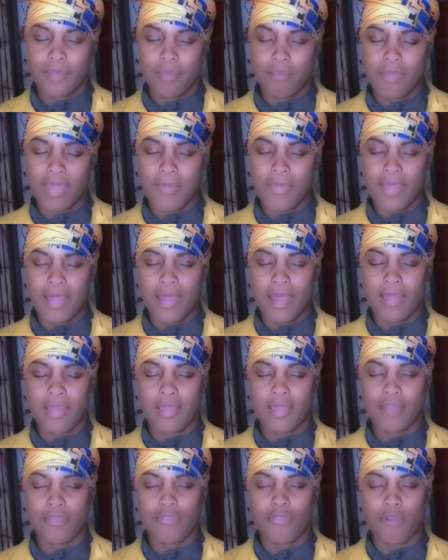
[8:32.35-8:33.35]
Maybe our
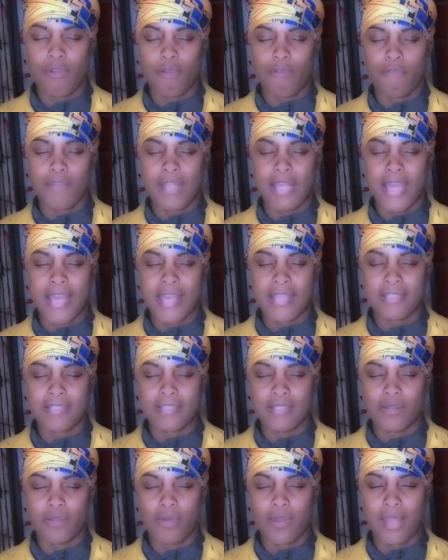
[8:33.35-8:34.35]
hands are
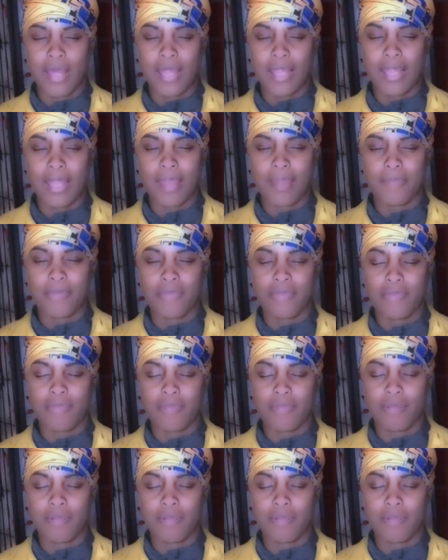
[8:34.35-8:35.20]
relaxing on our laps.